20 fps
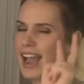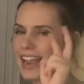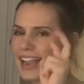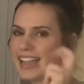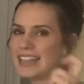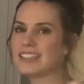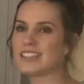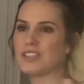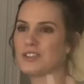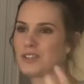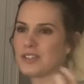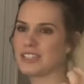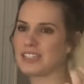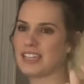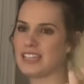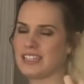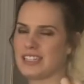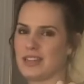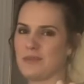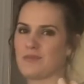I guess you could
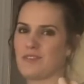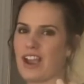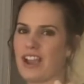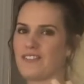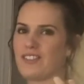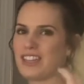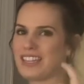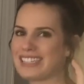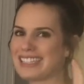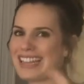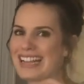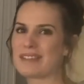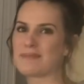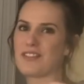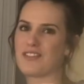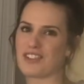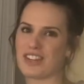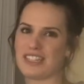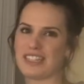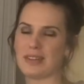say deep fry. I feel like it's not
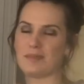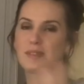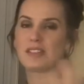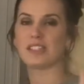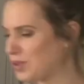gonna be very deep.